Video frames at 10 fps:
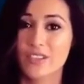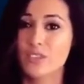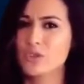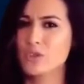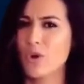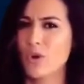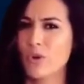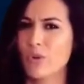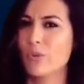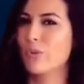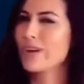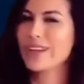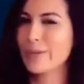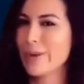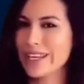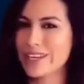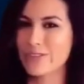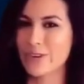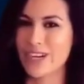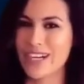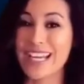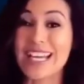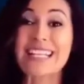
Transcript: So what are you waiting for?